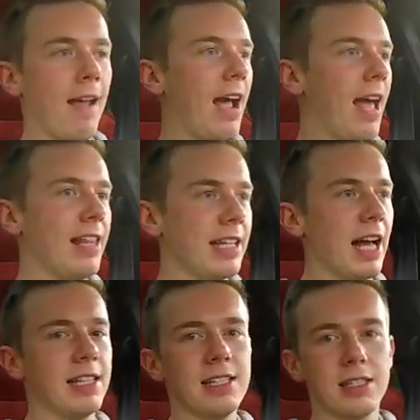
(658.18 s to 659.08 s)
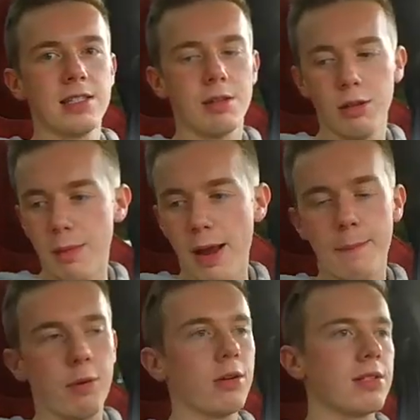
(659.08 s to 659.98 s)
And yeah, this is all my
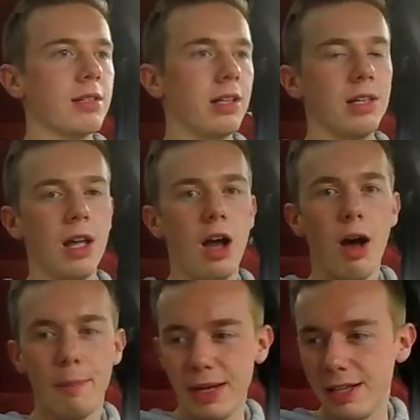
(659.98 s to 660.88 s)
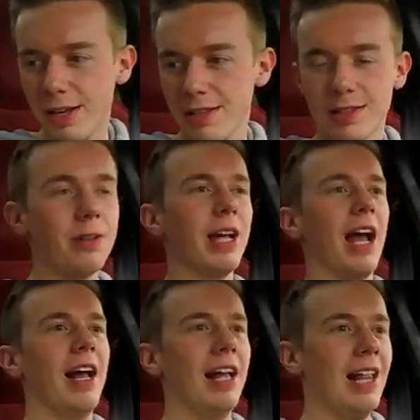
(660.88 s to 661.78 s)
personal opinion. So
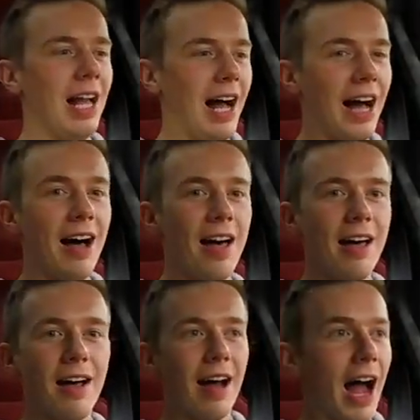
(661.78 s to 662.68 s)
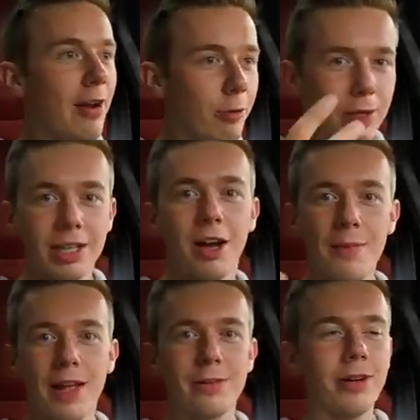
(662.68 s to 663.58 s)
yeah, I really hope
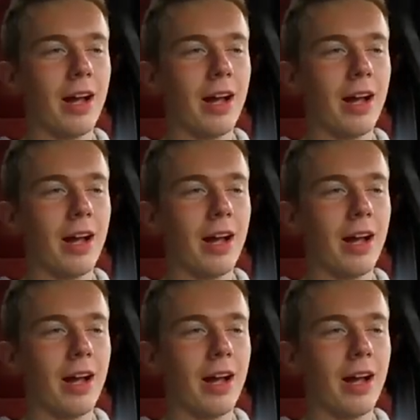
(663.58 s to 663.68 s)
that you